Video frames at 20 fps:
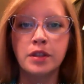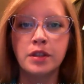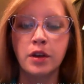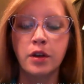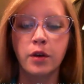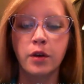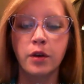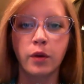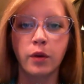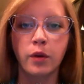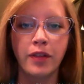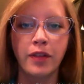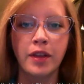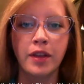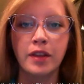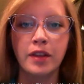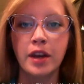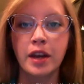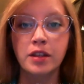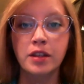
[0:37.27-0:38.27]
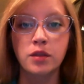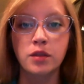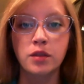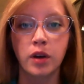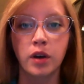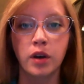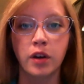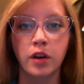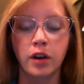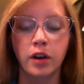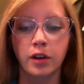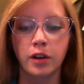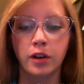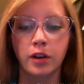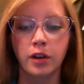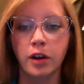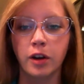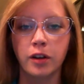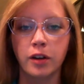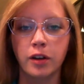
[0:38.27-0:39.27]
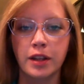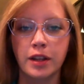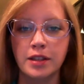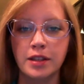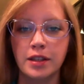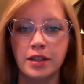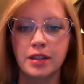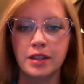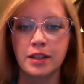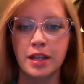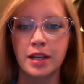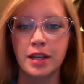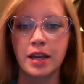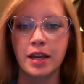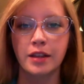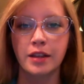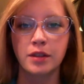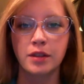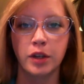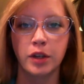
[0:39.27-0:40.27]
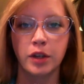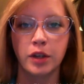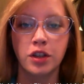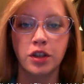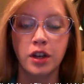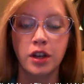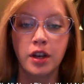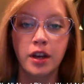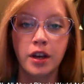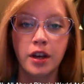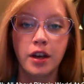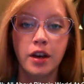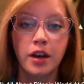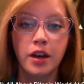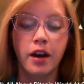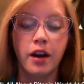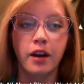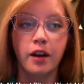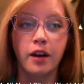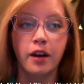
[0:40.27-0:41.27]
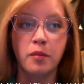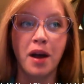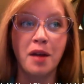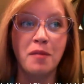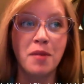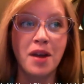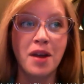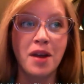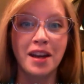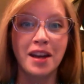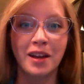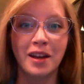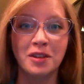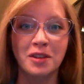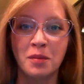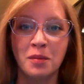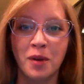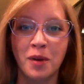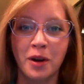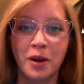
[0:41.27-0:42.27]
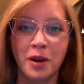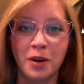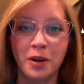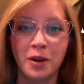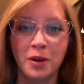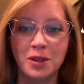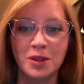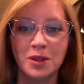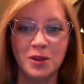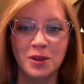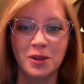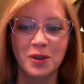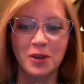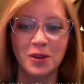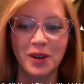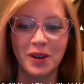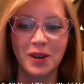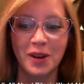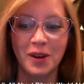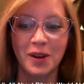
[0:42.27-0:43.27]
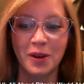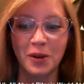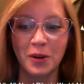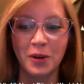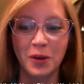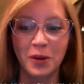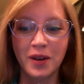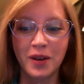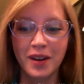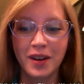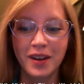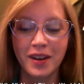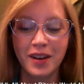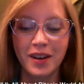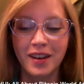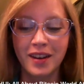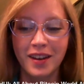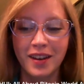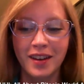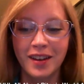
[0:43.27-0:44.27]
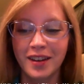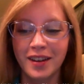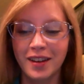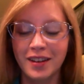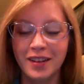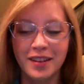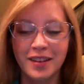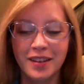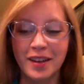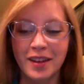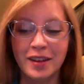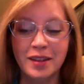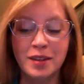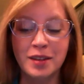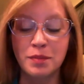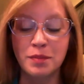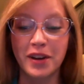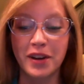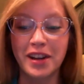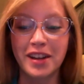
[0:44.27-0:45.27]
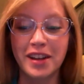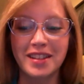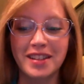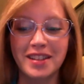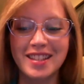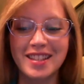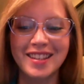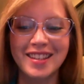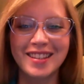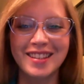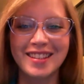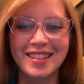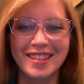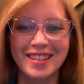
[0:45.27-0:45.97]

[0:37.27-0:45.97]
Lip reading: So I think the next one on our list is CES, which I'm heading out tomorrow to go experience.